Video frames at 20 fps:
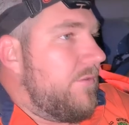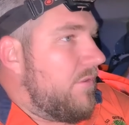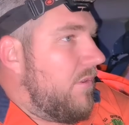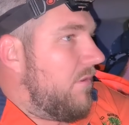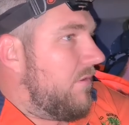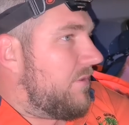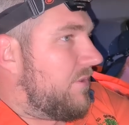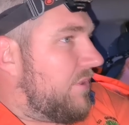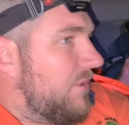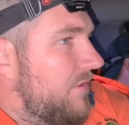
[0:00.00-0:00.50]

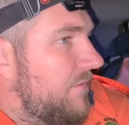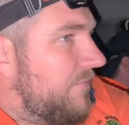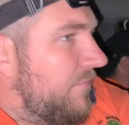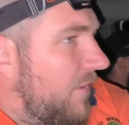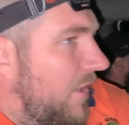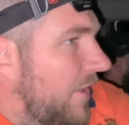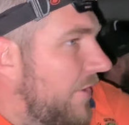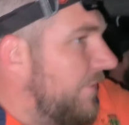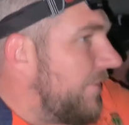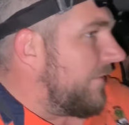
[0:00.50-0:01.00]
dog's just
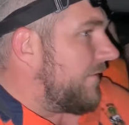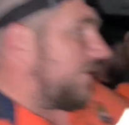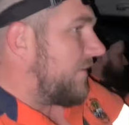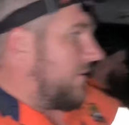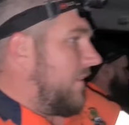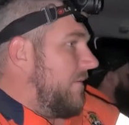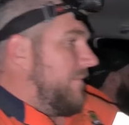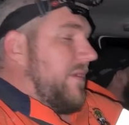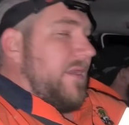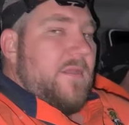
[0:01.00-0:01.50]
floated, so
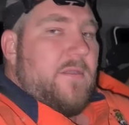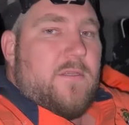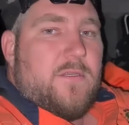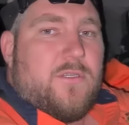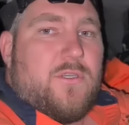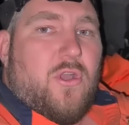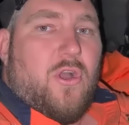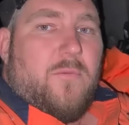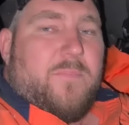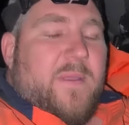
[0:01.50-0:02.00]
I better
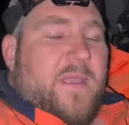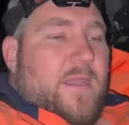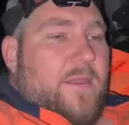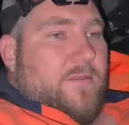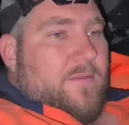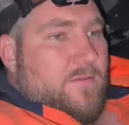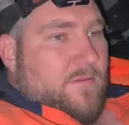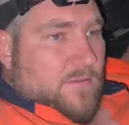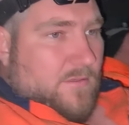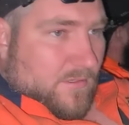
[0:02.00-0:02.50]
just hop out
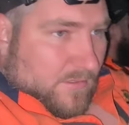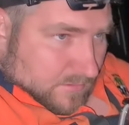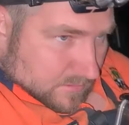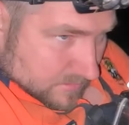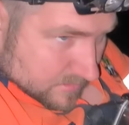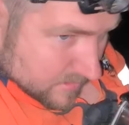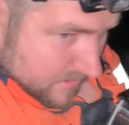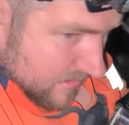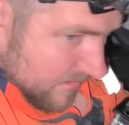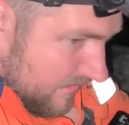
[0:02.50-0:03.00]
and
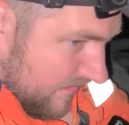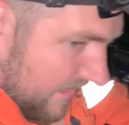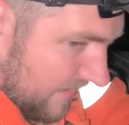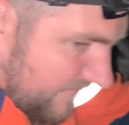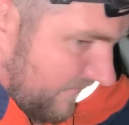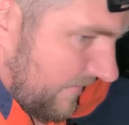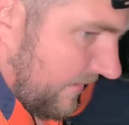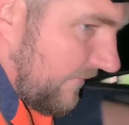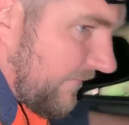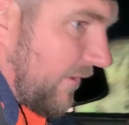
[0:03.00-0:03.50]
have
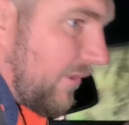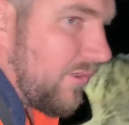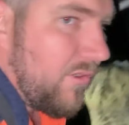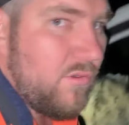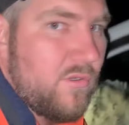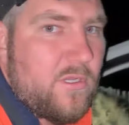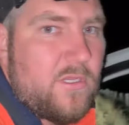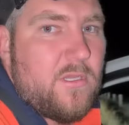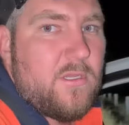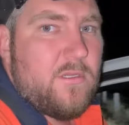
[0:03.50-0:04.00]
a bit of a
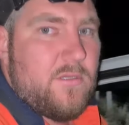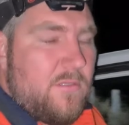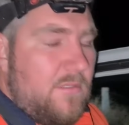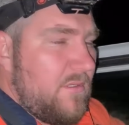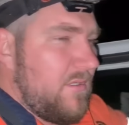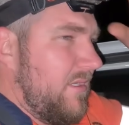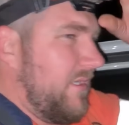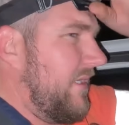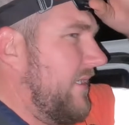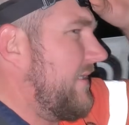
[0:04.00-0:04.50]
look,
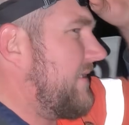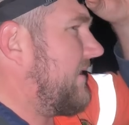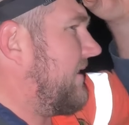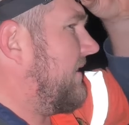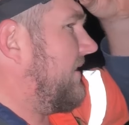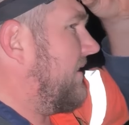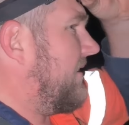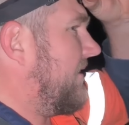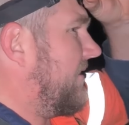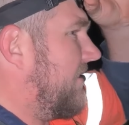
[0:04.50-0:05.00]
listen,
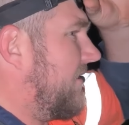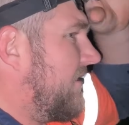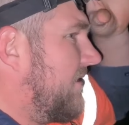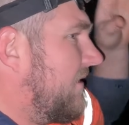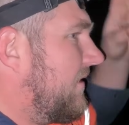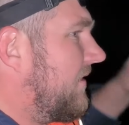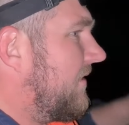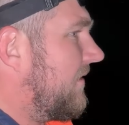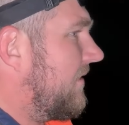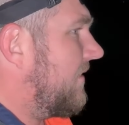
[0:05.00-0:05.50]

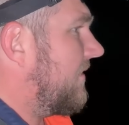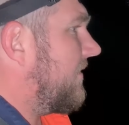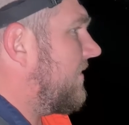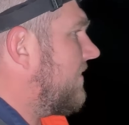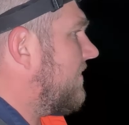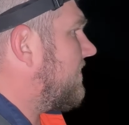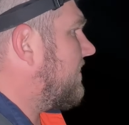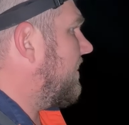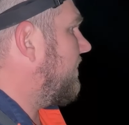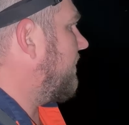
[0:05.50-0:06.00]
and
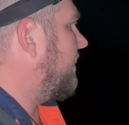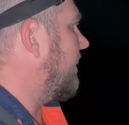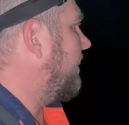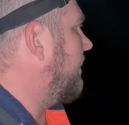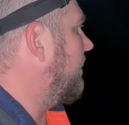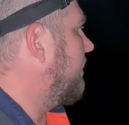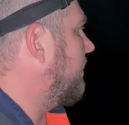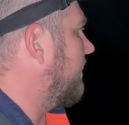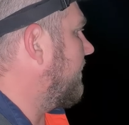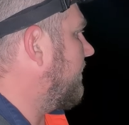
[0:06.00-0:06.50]
see what they're
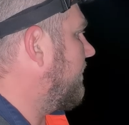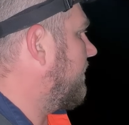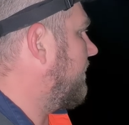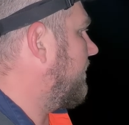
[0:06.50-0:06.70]
doing.